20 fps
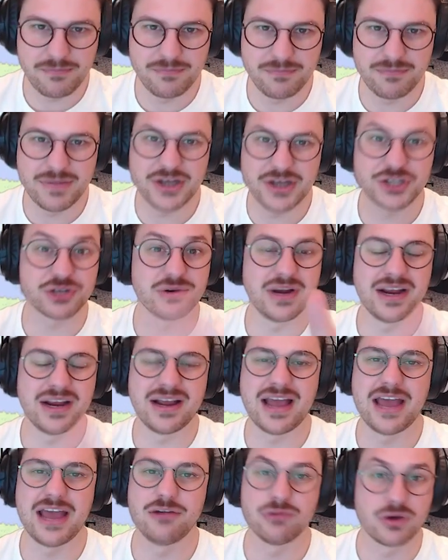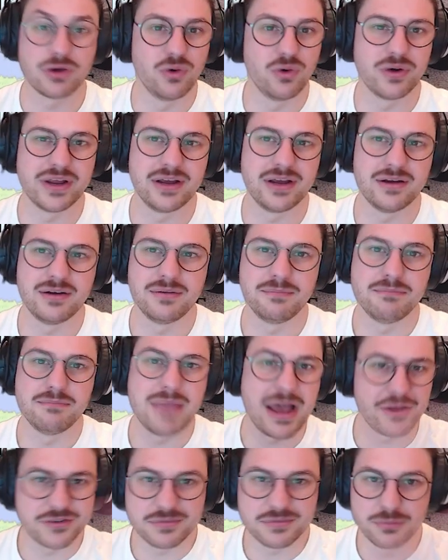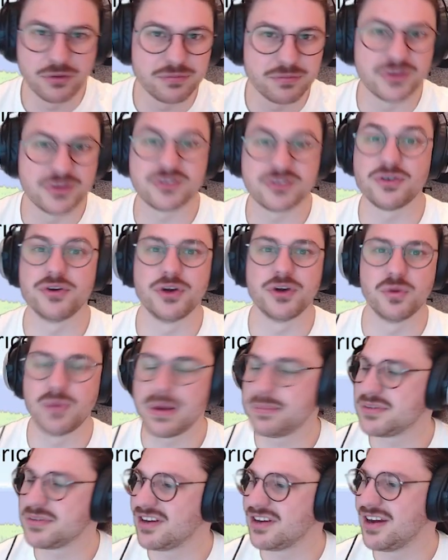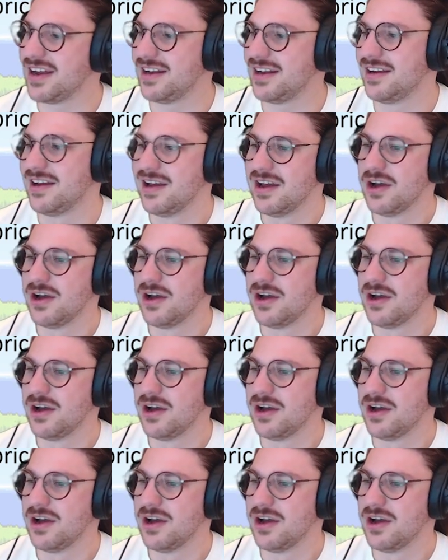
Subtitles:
measuring and recording mouse movements on your website,